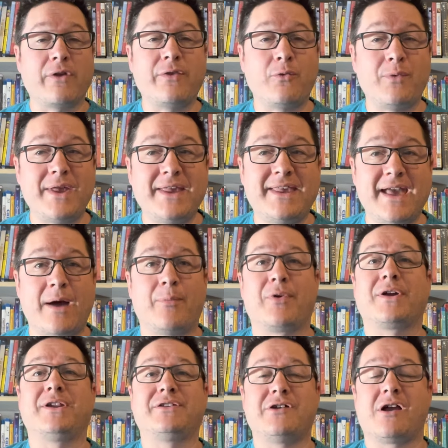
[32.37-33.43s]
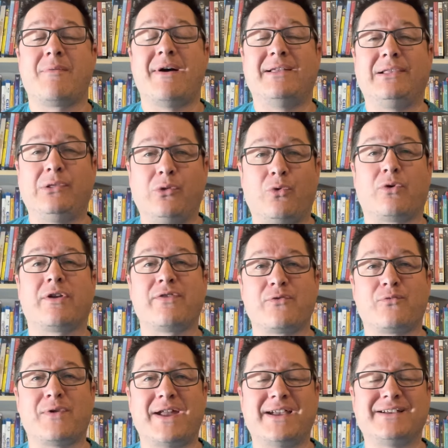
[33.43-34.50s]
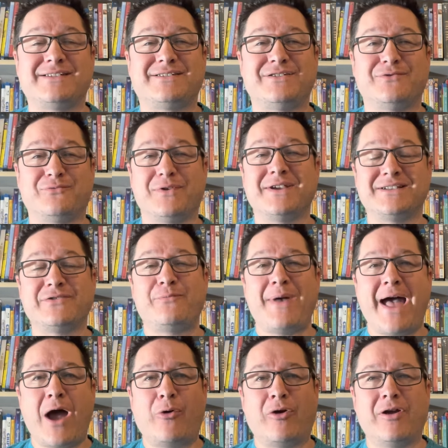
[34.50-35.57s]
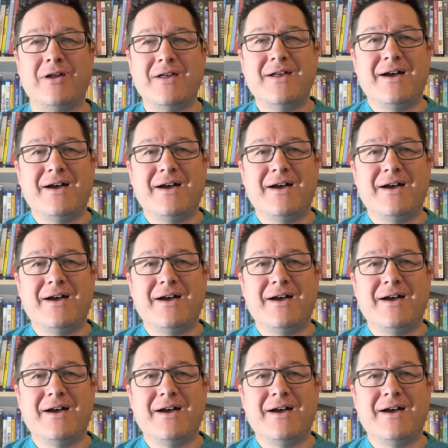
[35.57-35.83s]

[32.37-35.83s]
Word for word: the week. Yep, we're going to talk about Lord of the Rings, Rings of Power.